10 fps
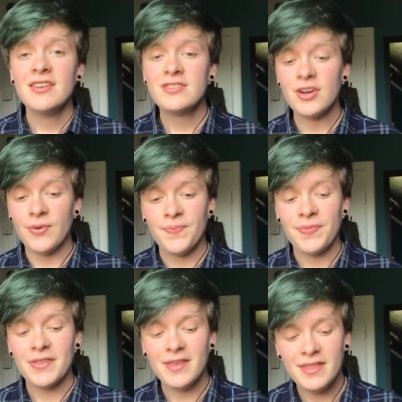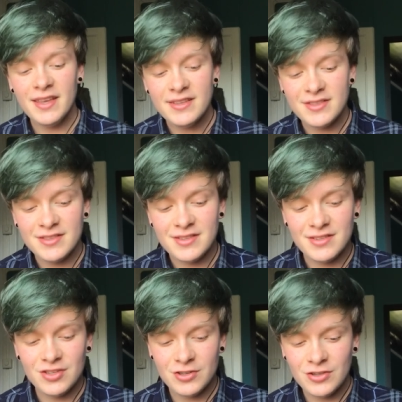So there's
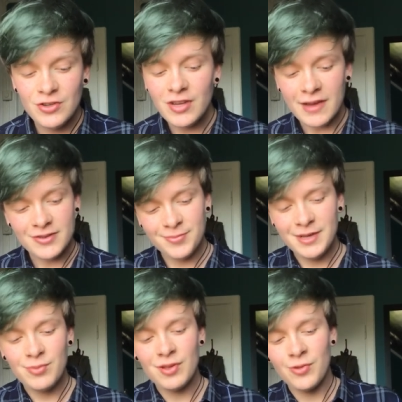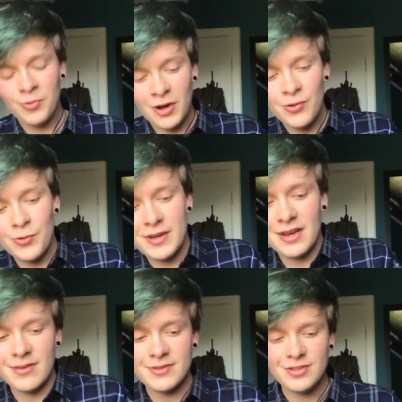two types of people in the world when it
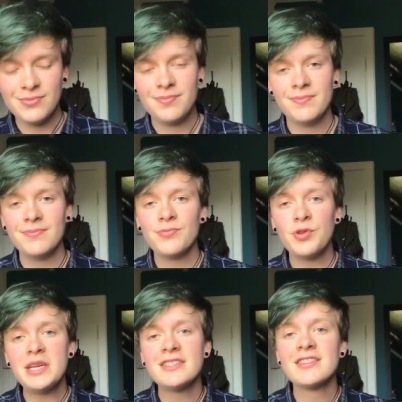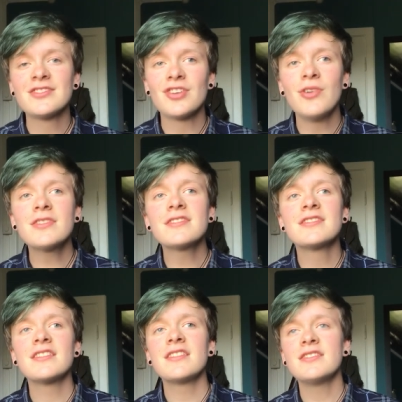comes to writing
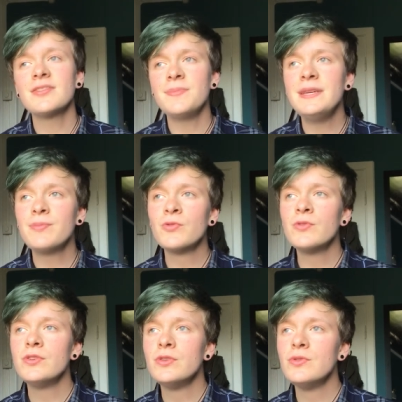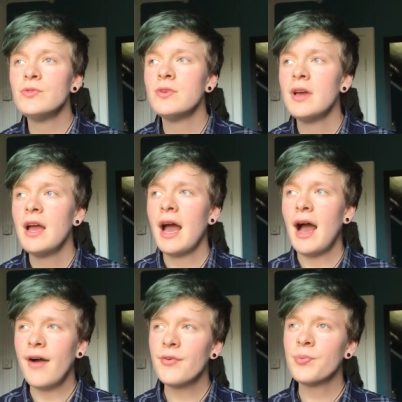songs. There's the people who
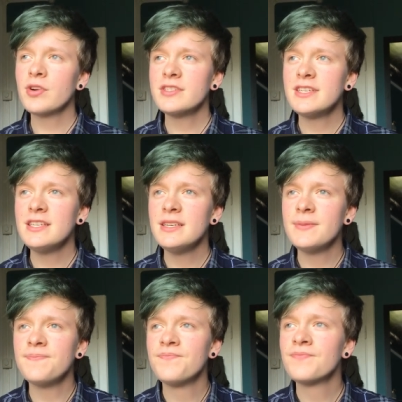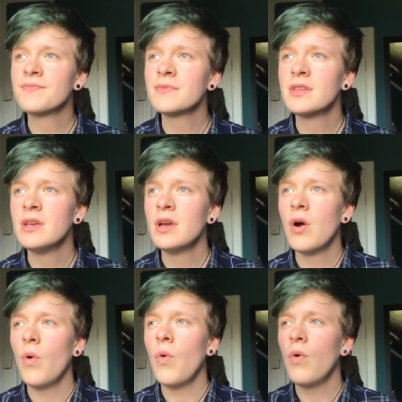have a pretty
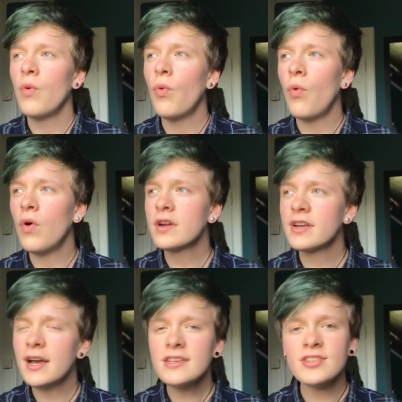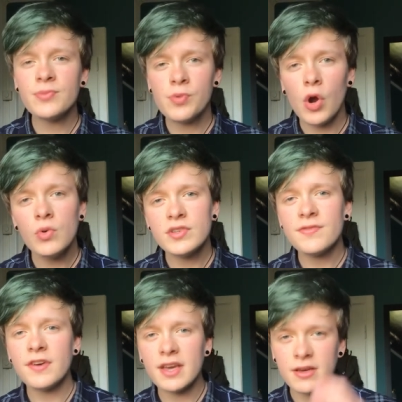organized approach,
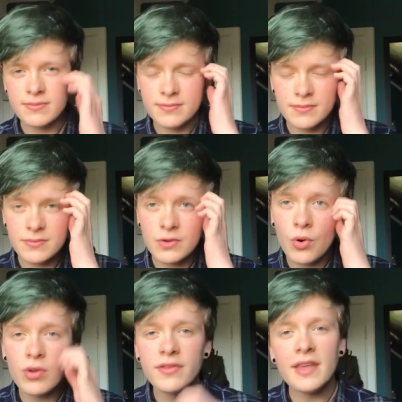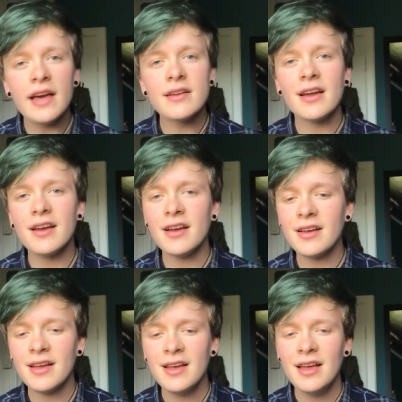if I can call it that,
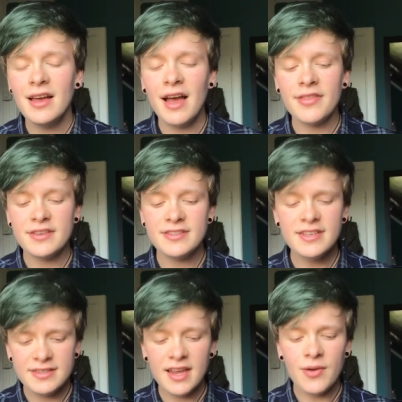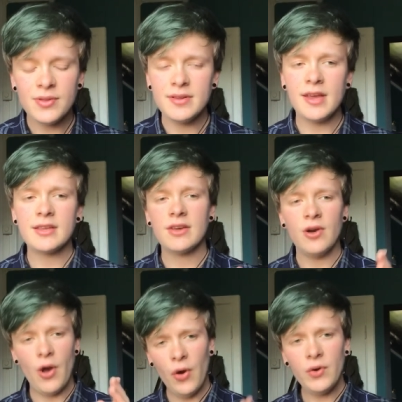and they sit down and like,
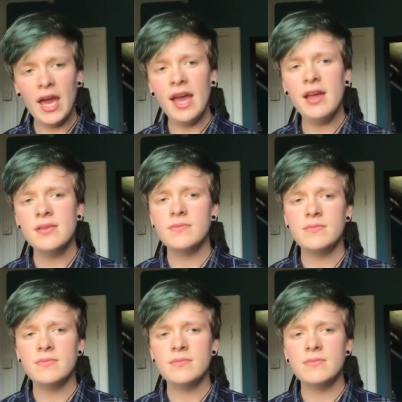okay,